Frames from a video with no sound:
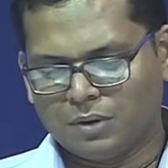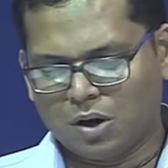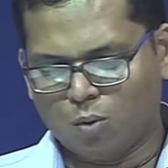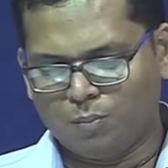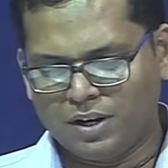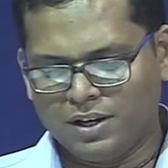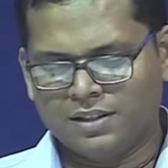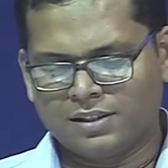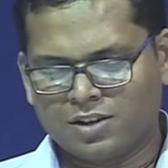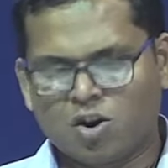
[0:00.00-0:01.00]

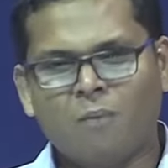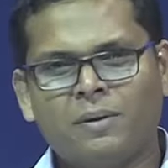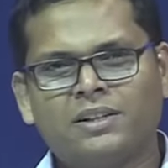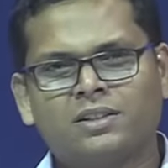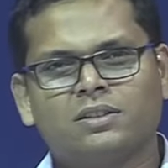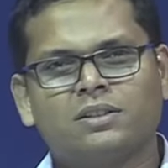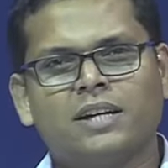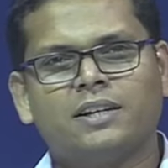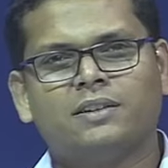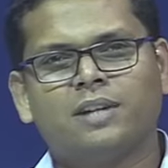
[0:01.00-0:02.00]
opinions and comments
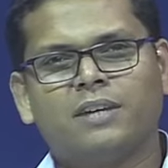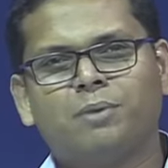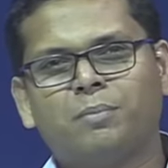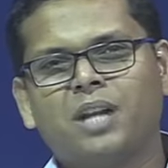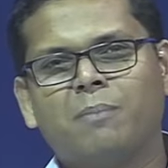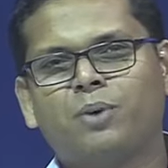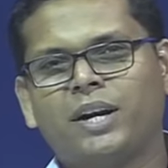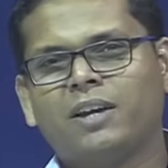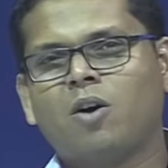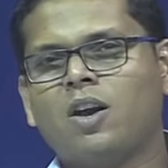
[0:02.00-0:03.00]
that people are
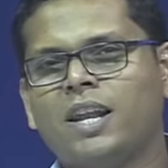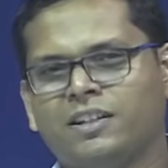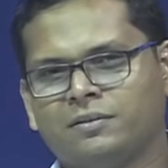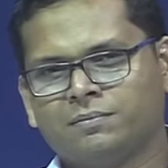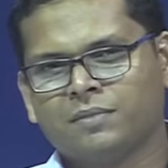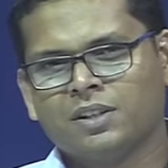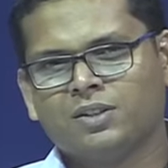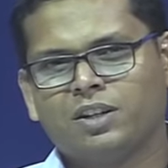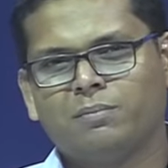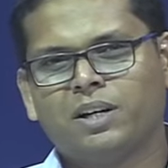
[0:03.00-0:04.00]
putting online,
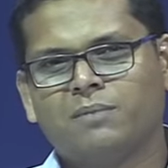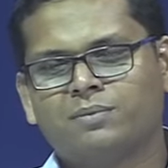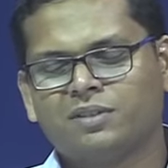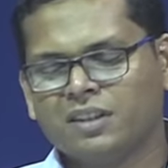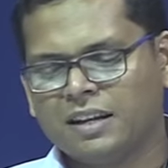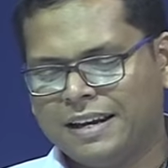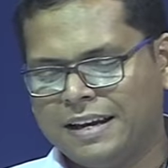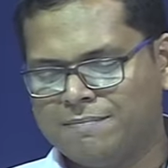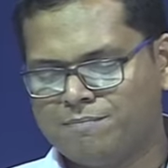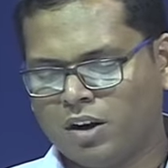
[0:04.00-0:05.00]
so it becomes
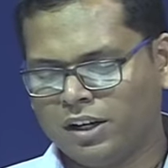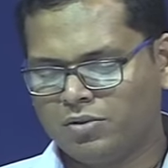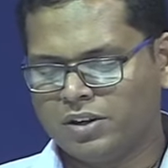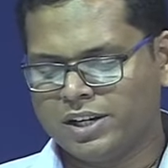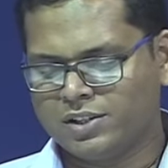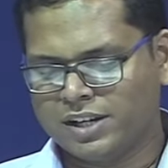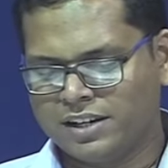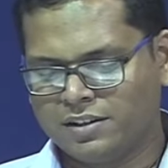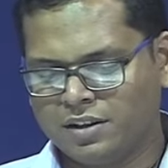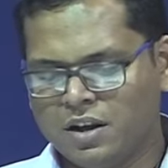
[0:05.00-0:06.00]
important to
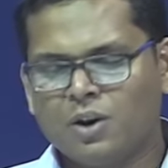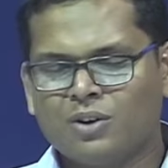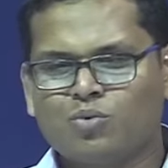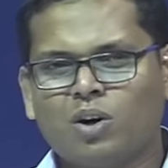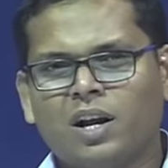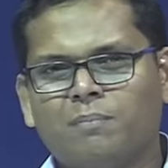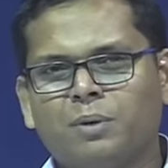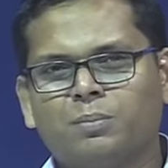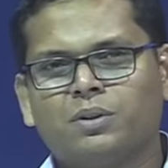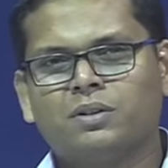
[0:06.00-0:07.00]
understand what are
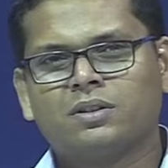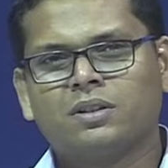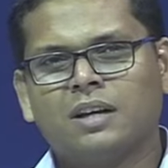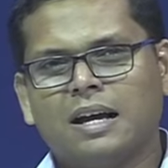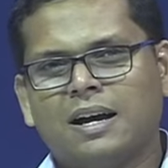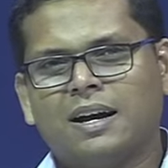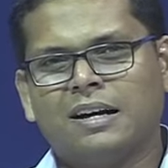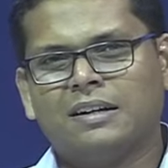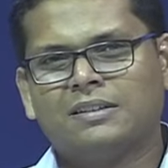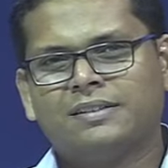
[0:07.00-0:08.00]
people's
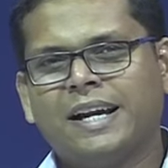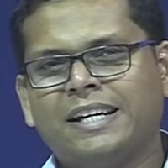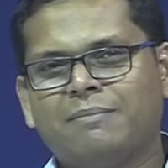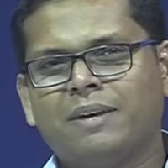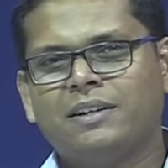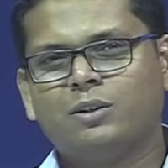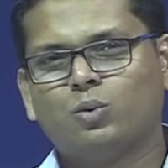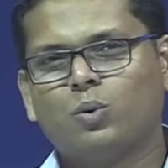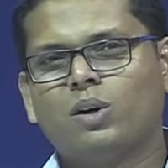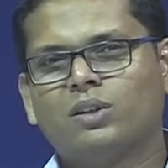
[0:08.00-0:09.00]
sentiment
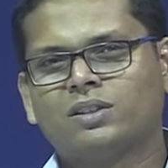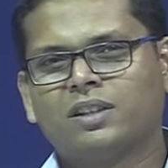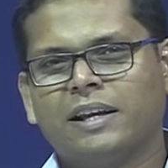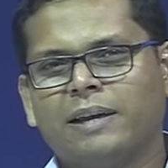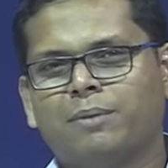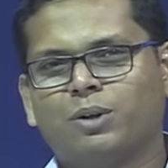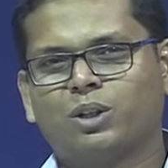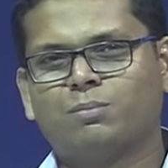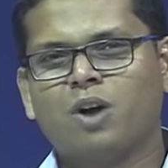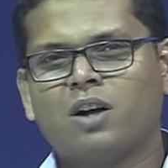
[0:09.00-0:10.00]
towards a
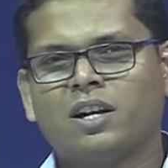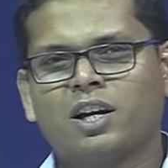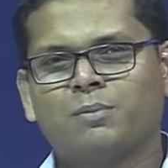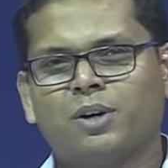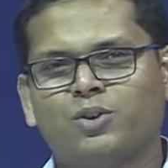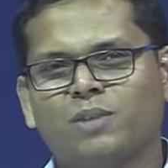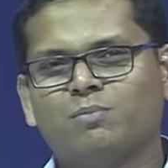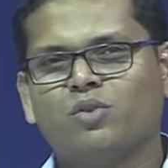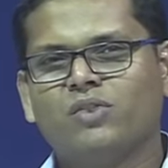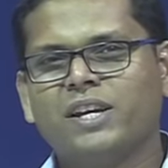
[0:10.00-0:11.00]
particular product, particular
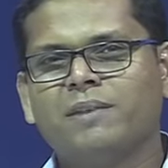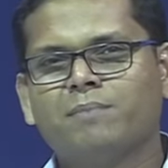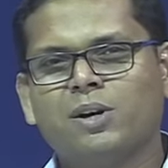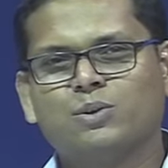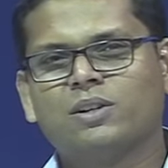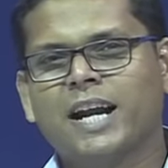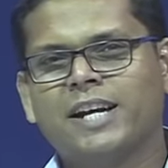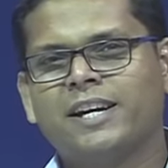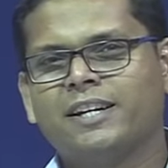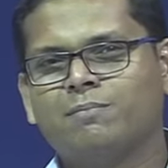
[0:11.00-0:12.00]
movie, particular
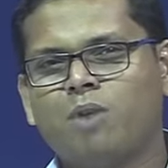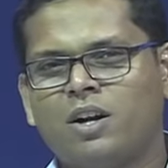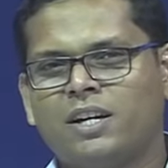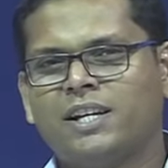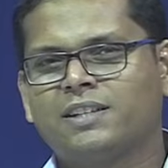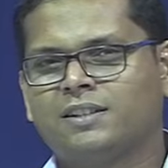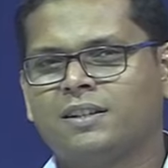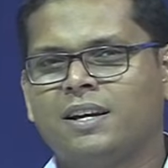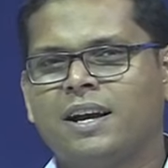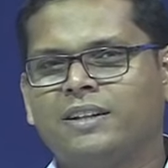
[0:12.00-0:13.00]
candidate in politics,
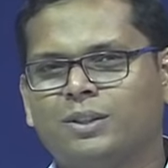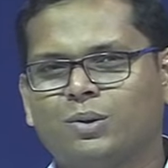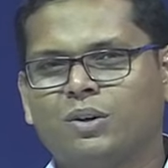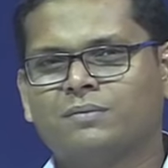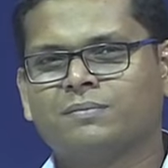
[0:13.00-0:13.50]
and so on.